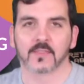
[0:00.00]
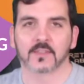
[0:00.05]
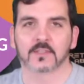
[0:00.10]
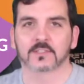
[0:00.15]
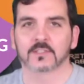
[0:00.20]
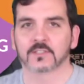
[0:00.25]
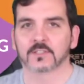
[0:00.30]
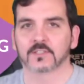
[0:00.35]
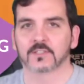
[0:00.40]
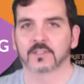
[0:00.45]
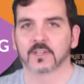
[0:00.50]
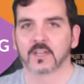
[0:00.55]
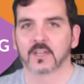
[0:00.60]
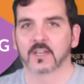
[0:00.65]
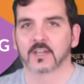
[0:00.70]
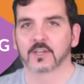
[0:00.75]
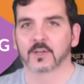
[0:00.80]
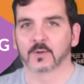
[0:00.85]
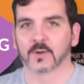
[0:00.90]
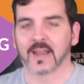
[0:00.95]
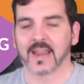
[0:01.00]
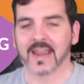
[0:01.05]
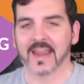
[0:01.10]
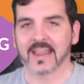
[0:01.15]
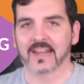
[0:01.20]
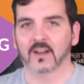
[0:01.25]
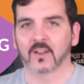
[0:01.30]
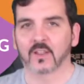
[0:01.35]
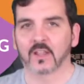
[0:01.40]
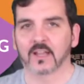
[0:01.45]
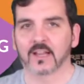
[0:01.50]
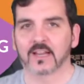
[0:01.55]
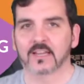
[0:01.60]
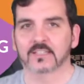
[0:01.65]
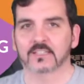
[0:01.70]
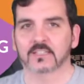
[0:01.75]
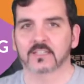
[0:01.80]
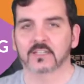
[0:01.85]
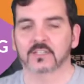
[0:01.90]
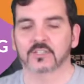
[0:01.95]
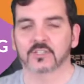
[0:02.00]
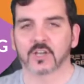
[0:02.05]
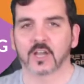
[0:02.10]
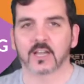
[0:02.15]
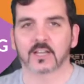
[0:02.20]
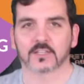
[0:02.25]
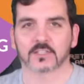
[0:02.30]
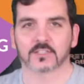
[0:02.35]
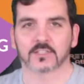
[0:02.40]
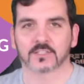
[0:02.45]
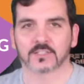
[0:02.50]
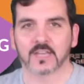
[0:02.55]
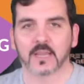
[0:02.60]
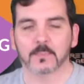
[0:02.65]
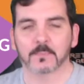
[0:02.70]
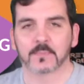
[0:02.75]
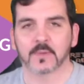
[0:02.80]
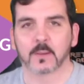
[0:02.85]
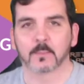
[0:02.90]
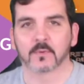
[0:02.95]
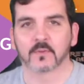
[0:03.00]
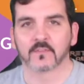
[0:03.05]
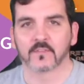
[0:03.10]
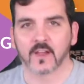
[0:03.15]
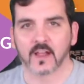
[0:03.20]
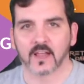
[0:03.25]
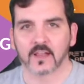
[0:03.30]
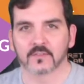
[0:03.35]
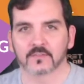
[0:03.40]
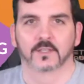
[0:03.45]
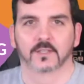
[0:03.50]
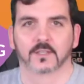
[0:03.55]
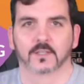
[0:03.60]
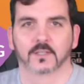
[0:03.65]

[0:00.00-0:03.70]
This is your analyze and adjust, step number 5.